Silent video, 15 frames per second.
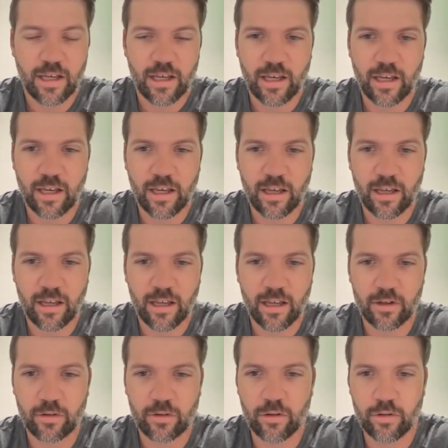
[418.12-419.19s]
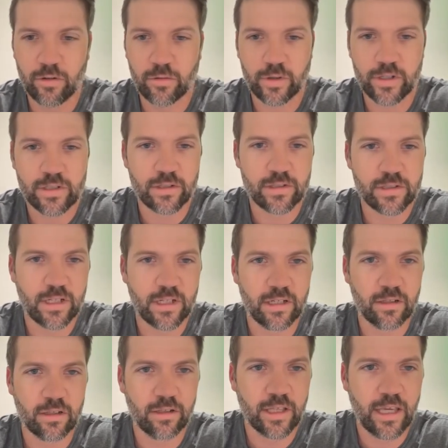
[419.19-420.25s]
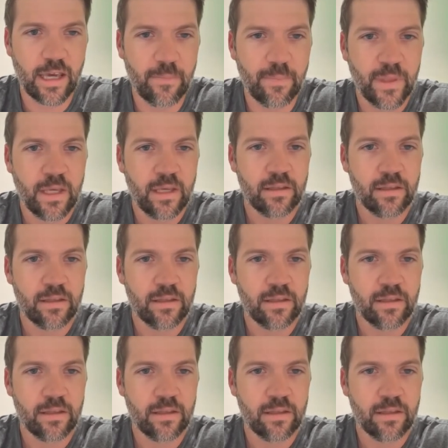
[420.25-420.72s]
a cool research study to look at.